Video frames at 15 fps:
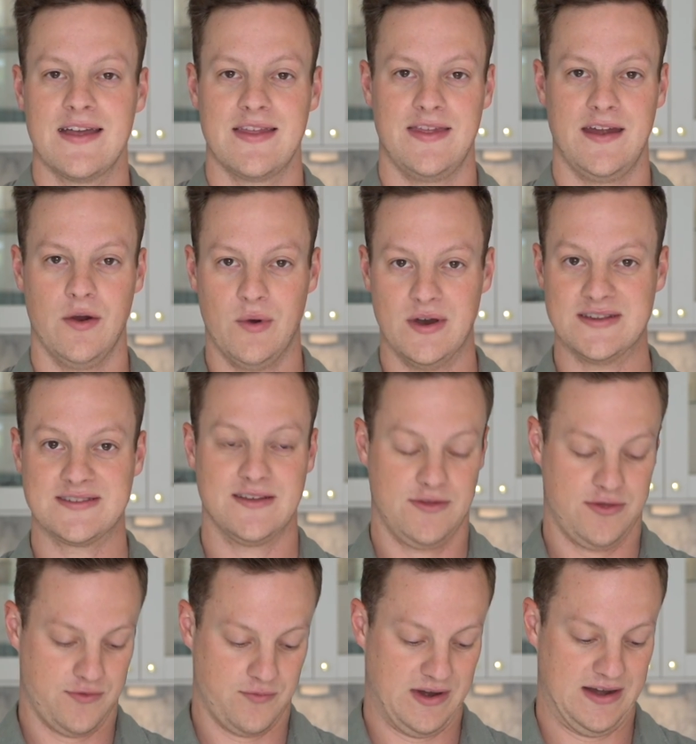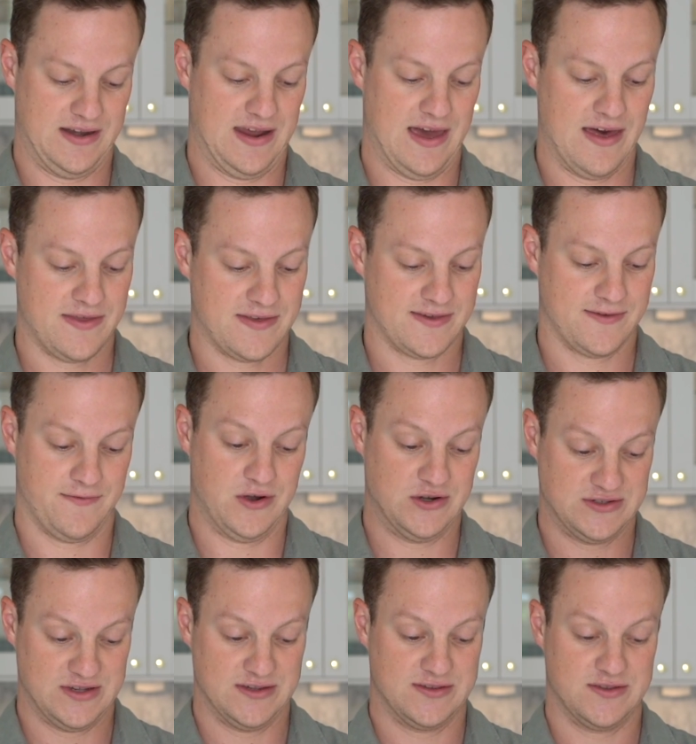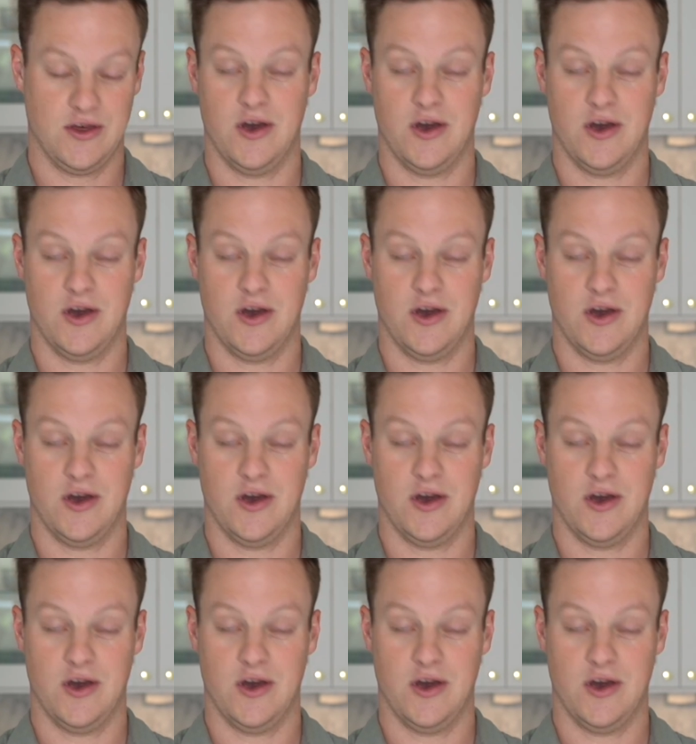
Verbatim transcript: there was three deaths versus